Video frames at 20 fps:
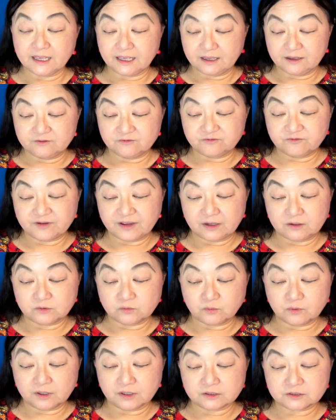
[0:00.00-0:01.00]
and found
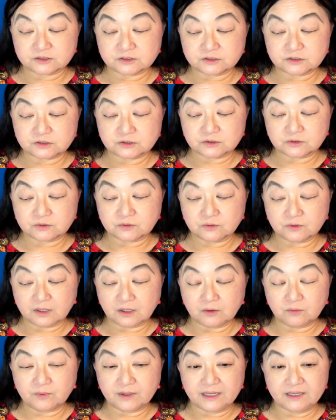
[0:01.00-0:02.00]
work to do
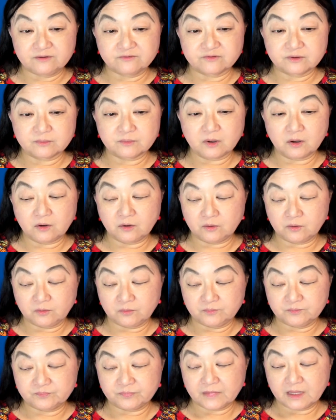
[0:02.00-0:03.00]
away from
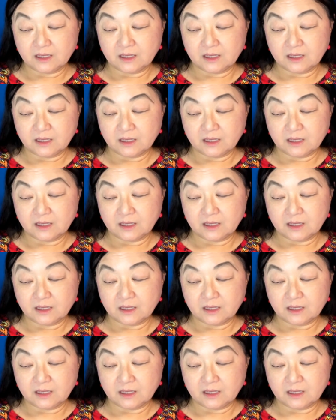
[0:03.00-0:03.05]
home.